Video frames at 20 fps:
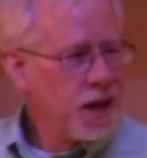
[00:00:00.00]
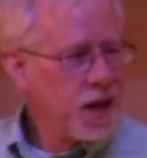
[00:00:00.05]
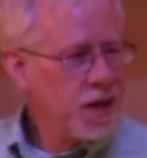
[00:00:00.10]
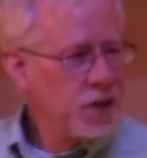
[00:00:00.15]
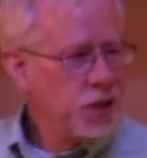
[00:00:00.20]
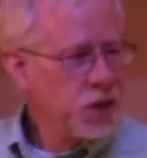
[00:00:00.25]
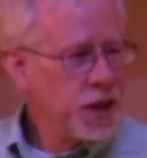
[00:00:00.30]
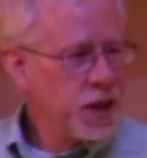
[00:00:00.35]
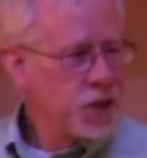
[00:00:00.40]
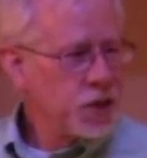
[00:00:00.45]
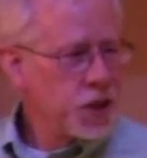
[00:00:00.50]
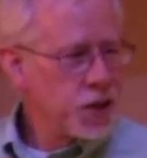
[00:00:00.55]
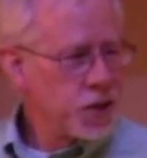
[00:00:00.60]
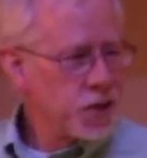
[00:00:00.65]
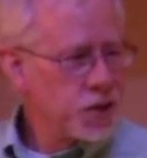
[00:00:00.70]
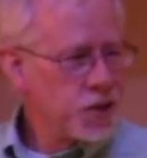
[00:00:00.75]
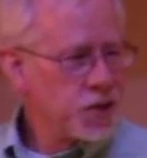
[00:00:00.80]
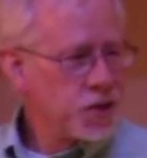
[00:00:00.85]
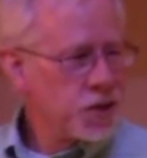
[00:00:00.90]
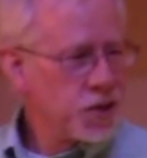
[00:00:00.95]

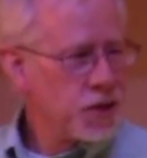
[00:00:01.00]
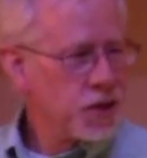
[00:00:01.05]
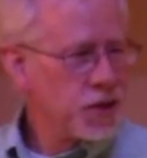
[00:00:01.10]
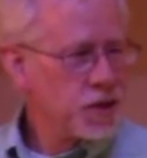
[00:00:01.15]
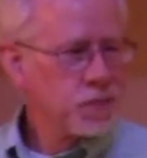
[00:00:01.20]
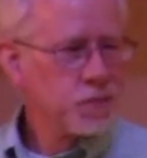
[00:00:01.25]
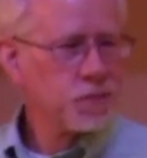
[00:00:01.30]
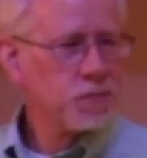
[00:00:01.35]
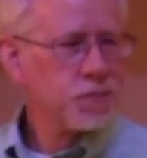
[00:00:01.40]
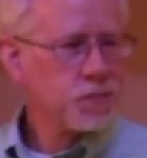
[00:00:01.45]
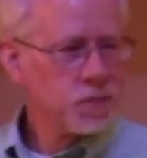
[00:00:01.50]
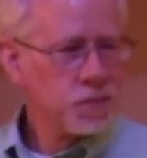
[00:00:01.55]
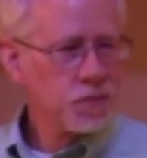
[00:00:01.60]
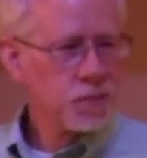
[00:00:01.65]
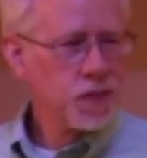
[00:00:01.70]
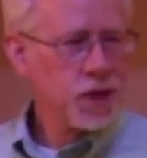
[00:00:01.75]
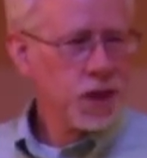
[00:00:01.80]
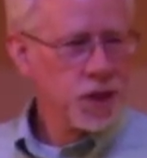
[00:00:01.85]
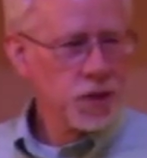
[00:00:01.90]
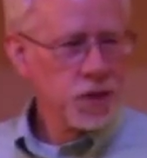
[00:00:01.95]
Jesus
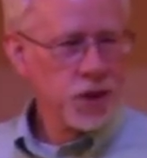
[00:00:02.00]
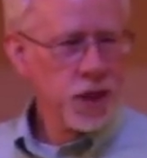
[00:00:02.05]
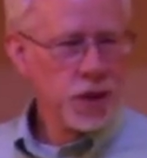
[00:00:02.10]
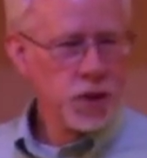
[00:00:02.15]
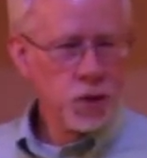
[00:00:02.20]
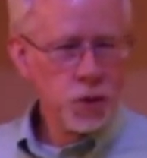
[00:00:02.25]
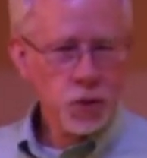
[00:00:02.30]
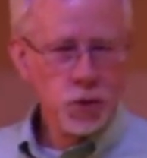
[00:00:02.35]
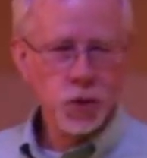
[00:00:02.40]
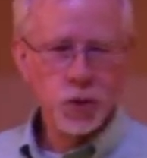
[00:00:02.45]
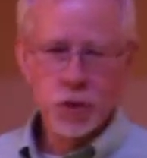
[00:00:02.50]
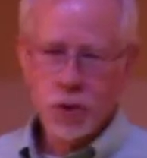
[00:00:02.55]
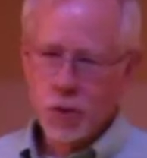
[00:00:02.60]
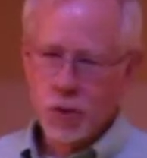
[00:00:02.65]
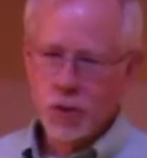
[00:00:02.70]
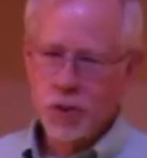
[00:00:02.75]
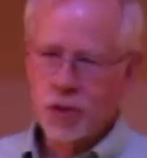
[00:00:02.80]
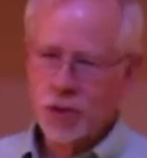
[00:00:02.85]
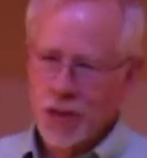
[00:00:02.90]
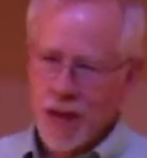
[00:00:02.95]
continues
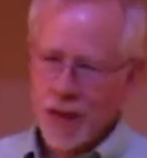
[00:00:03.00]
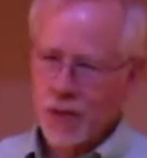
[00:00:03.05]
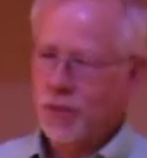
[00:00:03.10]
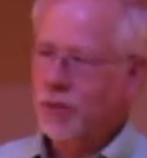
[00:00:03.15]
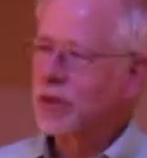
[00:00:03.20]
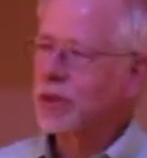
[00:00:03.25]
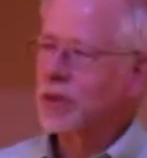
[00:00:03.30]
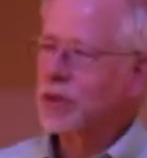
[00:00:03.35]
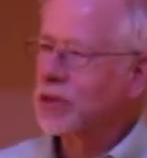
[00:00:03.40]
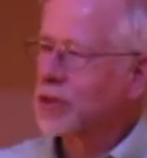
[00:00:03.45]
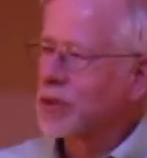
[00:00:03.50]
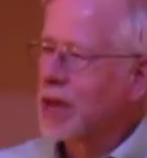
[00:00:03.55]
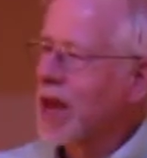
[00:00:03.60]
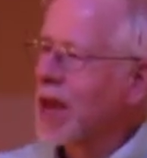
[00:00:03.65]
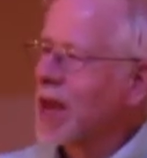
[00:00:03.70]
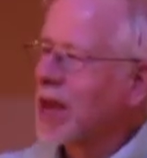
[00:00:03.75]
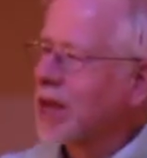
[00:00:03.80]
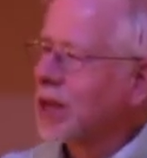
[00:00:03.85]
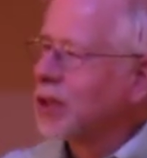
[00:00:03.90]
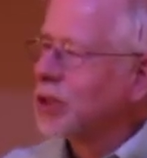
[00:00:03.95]
to set the
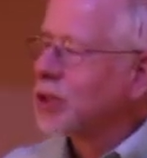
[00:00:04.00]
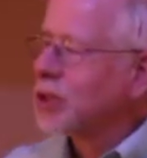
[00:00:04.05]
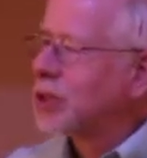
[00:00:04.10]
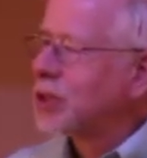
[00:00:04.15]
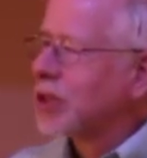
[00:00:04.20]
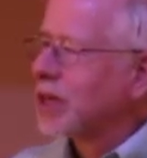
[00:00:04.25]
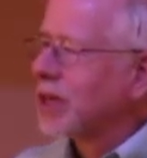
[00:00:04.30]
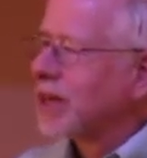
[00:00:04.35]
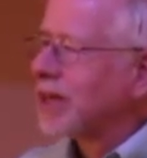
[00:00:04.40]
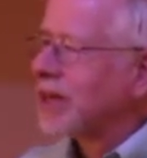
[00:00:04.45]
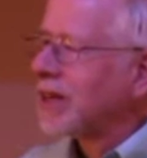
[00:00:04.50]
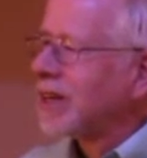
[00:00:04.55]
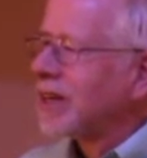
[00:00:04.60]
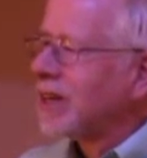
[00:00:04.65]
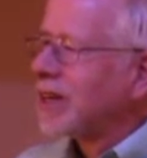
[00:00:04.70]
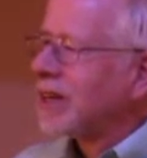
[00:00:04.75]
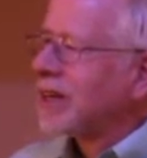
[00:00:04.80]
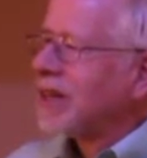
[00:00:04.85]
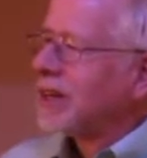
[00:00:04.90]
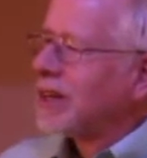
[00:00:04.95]
stage
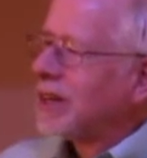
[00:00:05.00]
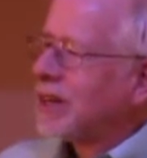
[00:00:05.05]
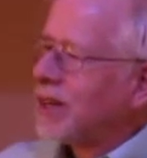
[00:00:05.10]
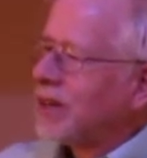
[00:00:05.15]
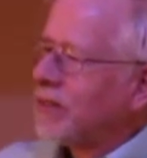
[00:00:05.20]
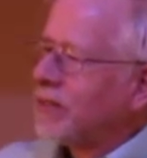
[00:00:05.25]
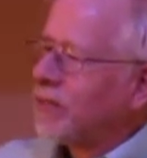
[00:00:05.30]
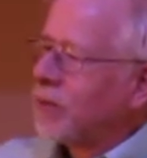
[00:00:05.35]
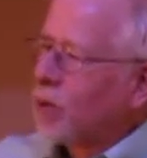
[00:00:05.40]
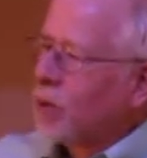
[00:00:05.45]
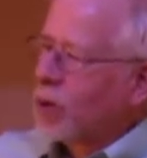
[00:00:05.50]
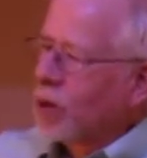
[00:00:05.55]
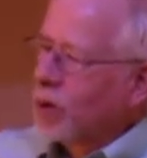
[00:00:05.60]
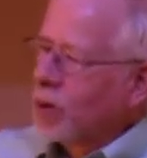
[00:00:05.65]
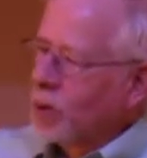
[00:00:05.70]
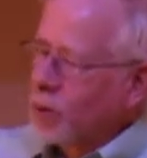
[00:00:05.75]
for